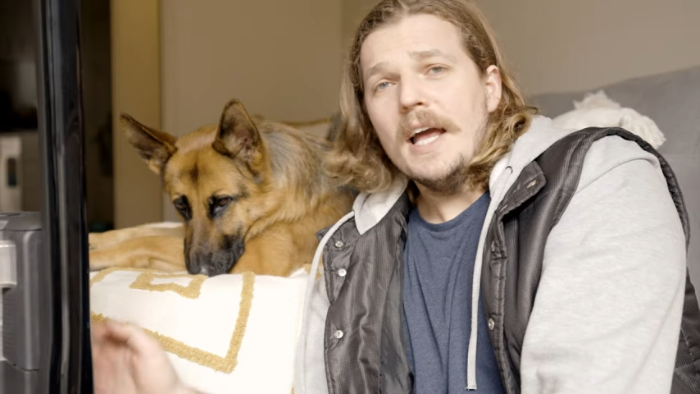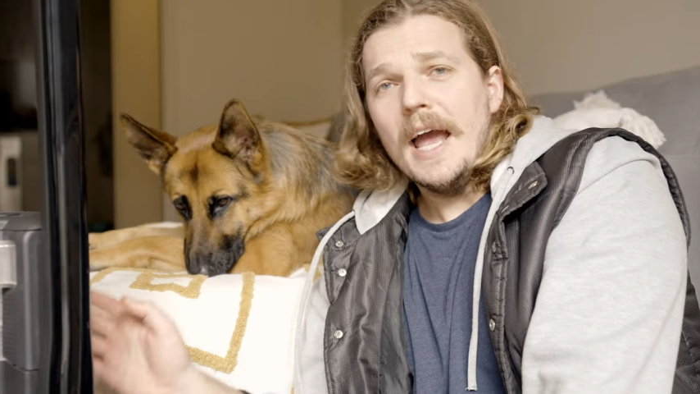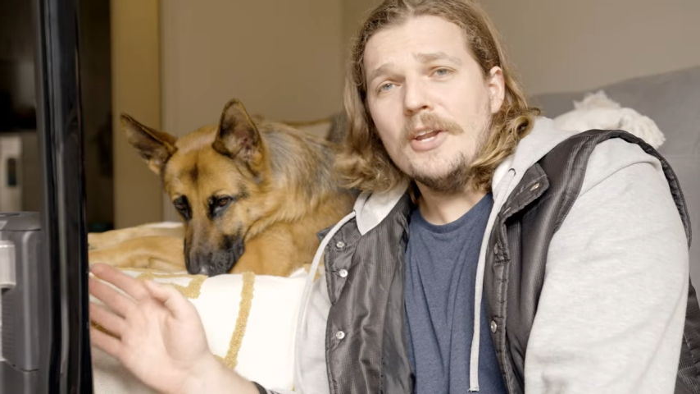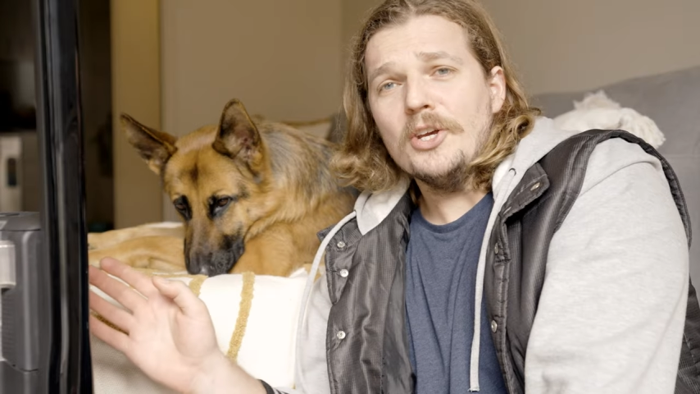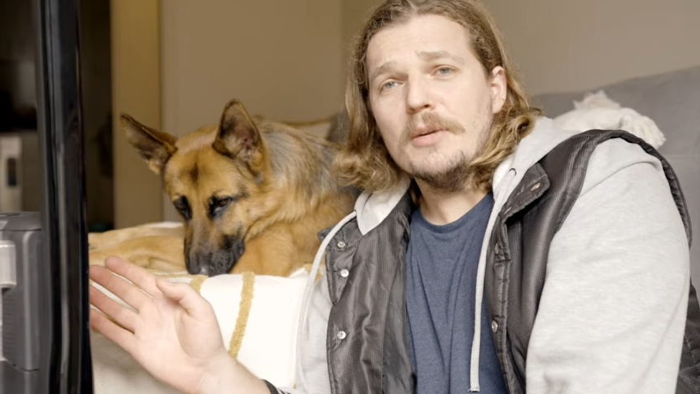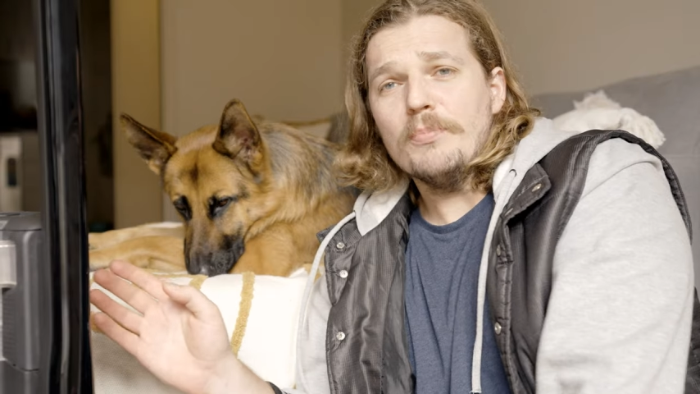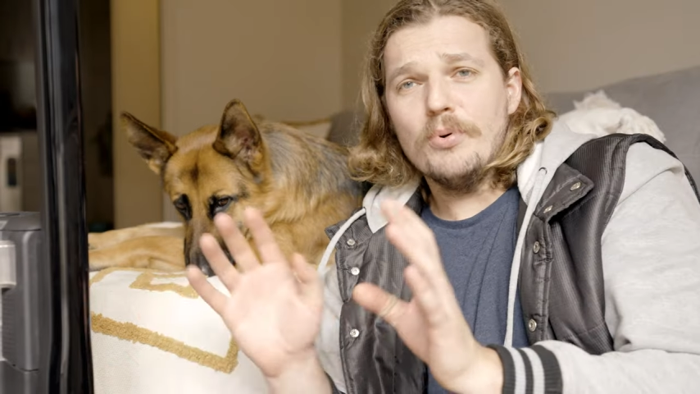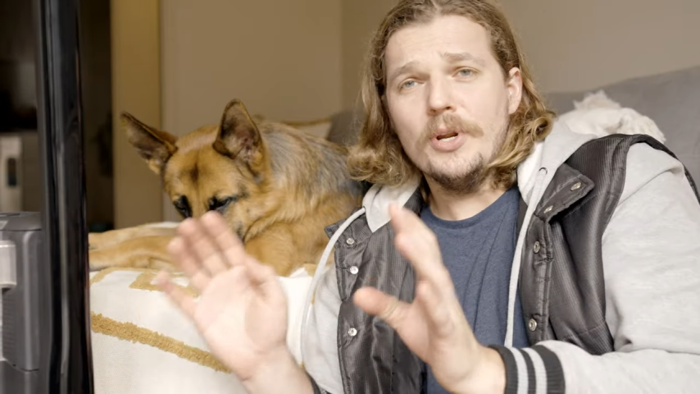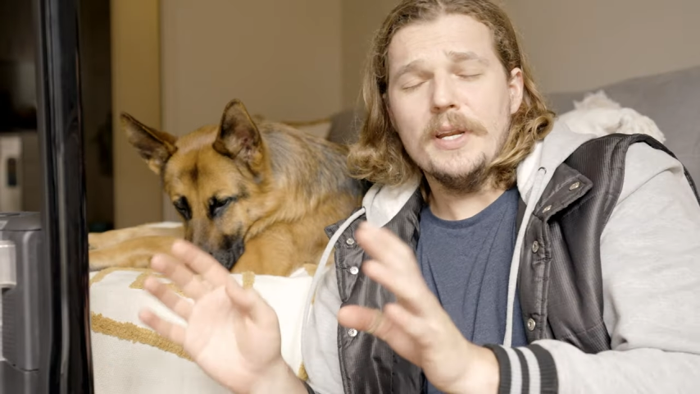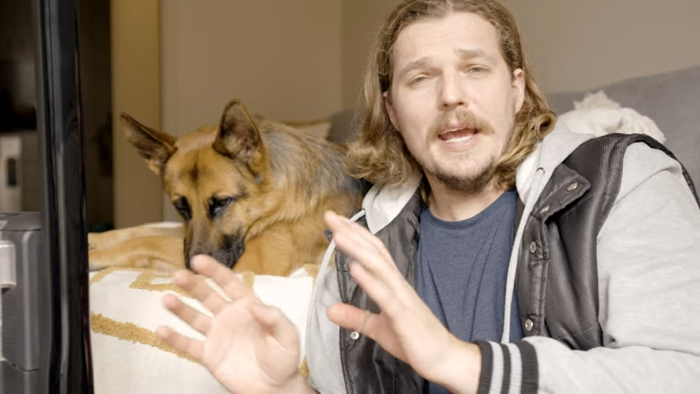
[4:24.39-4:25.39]
and you can
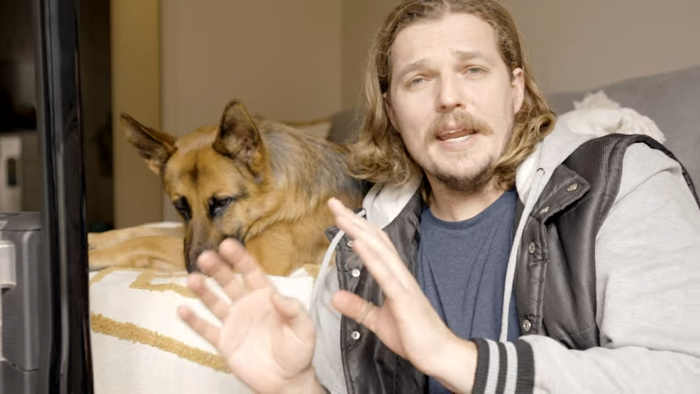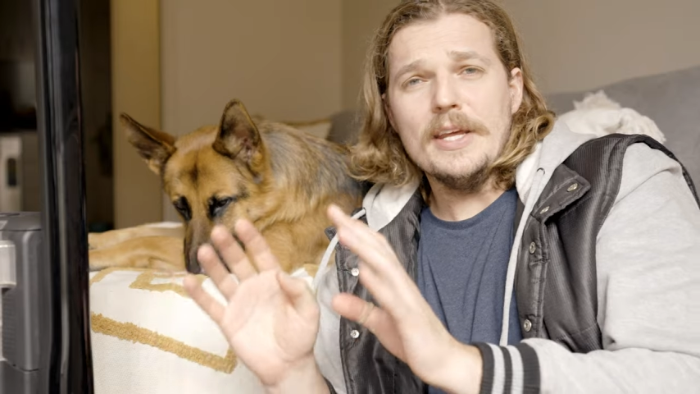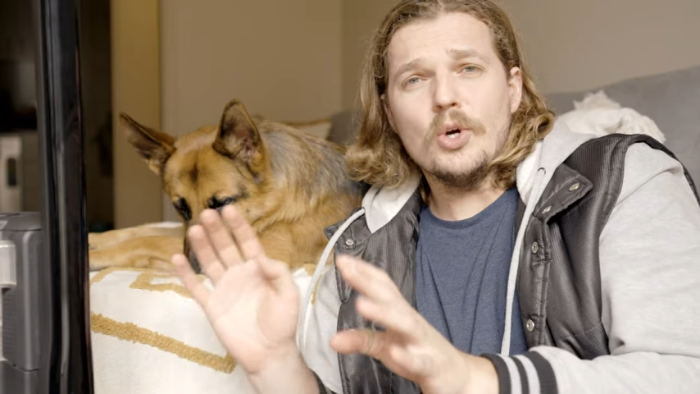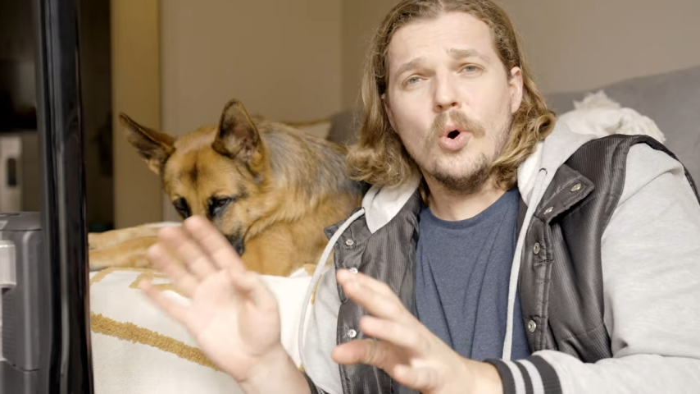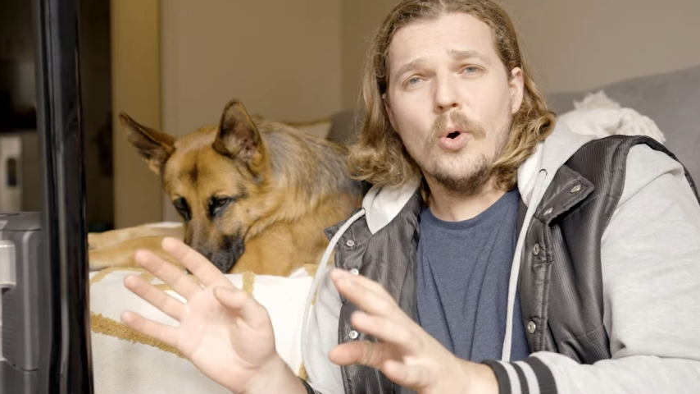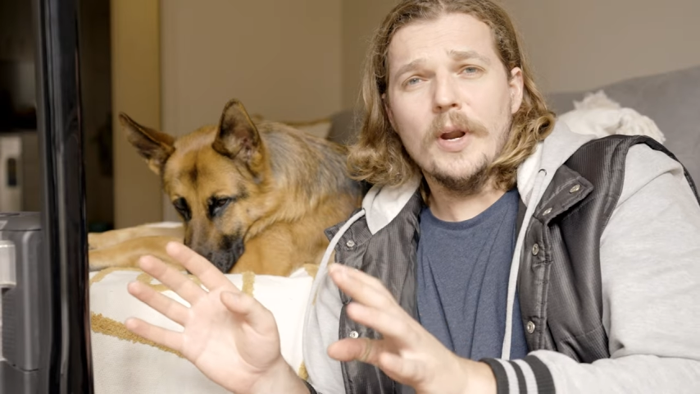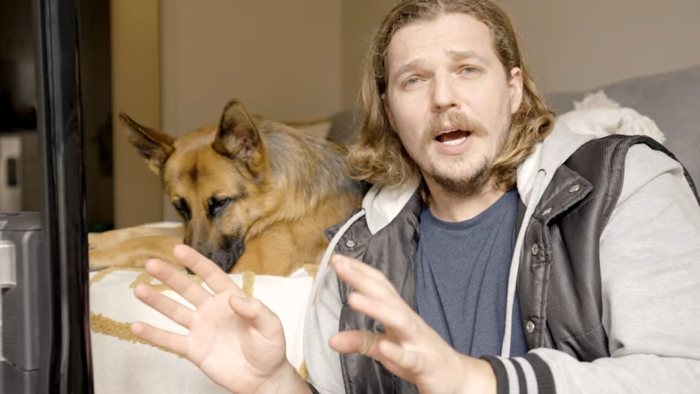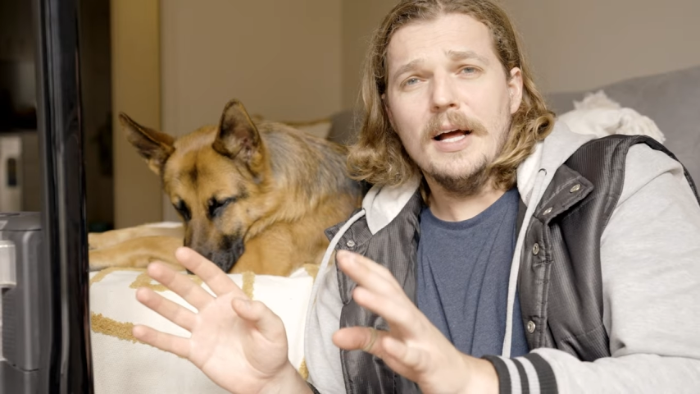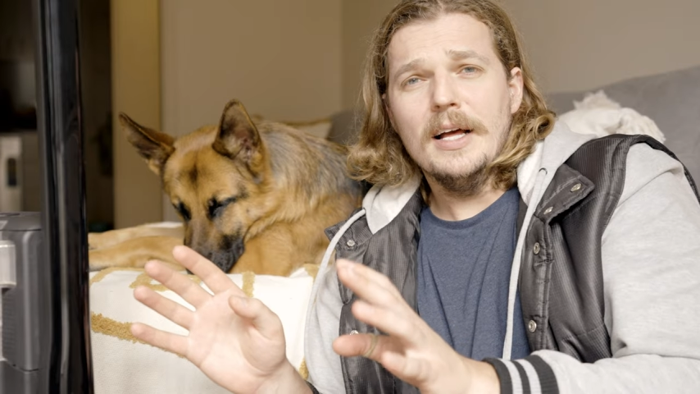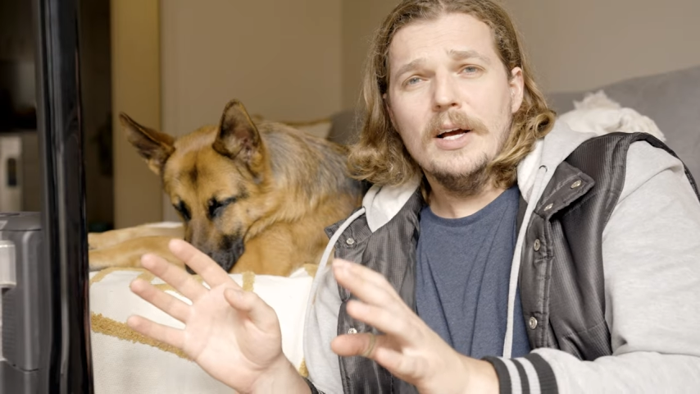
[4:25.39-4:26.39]
put it in any
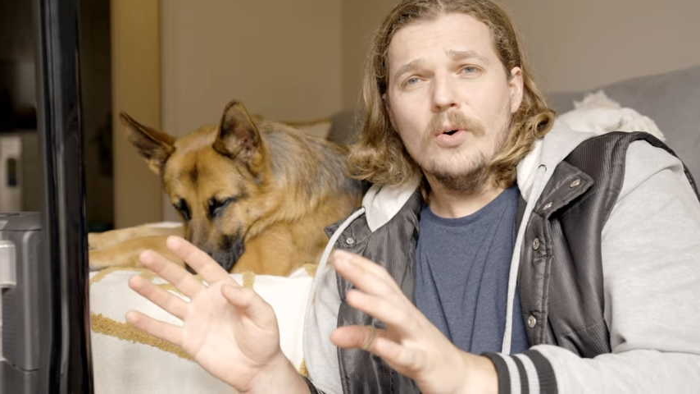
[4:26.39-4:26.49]
corner